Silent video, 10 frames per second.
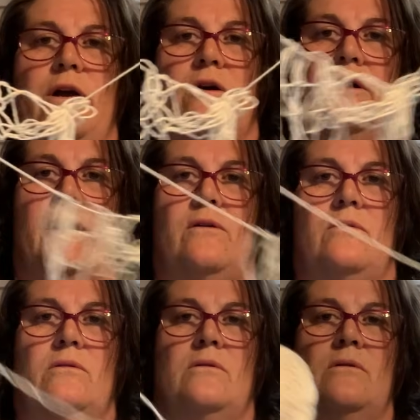are now.
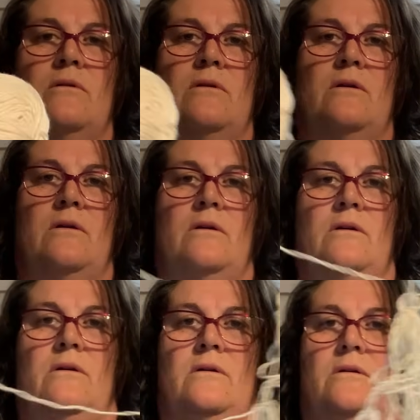
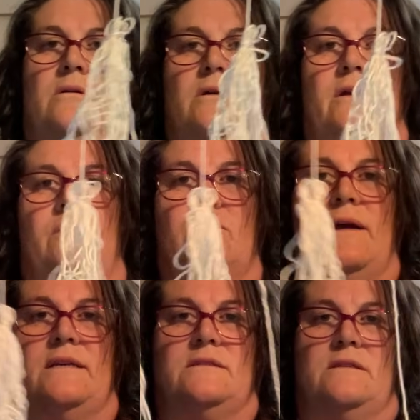And the
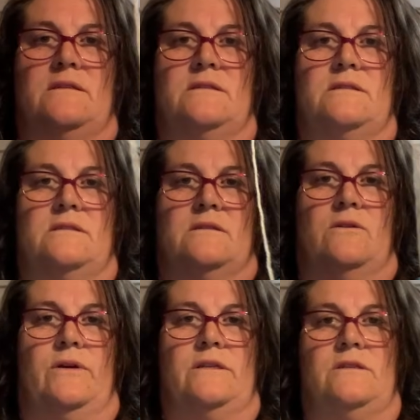rest, this is
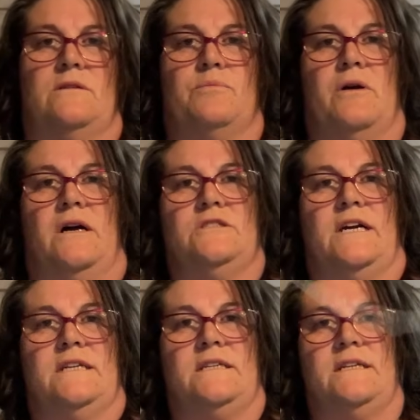going to the
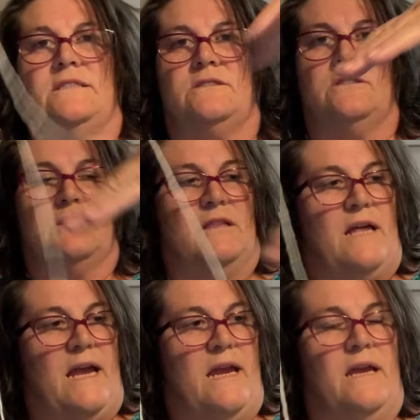project, and it's just
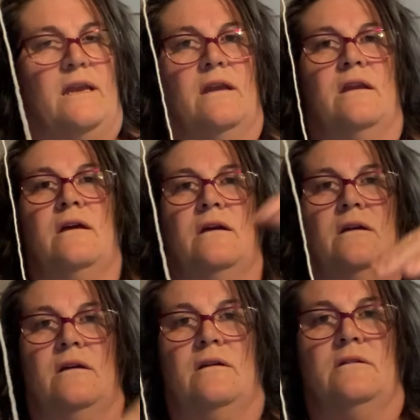laying in
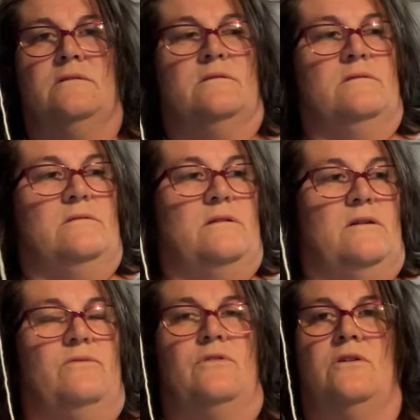kind
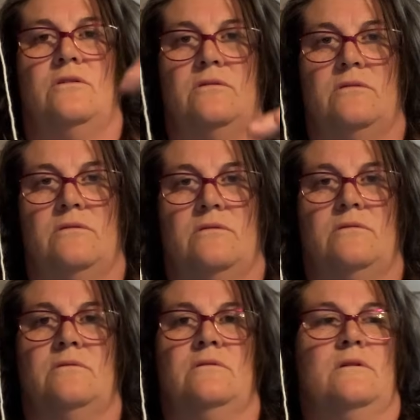of
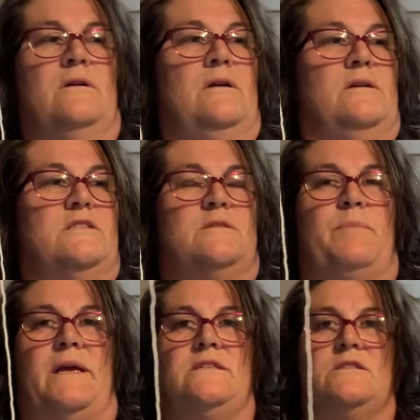
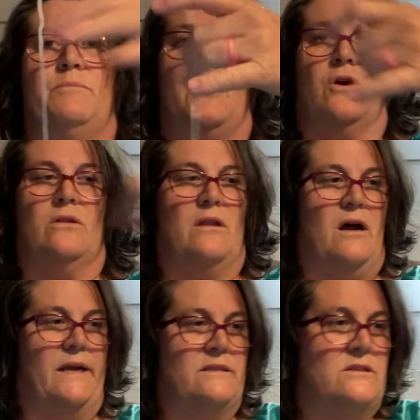spaced apart
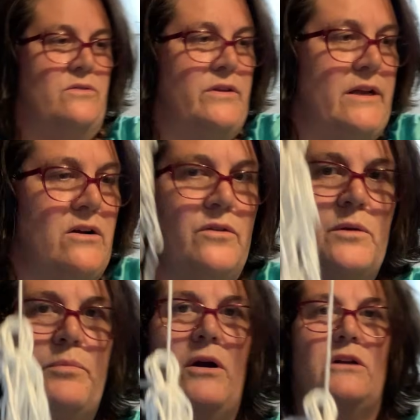lines over there on the
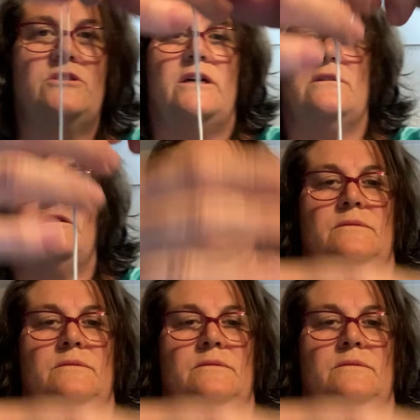project.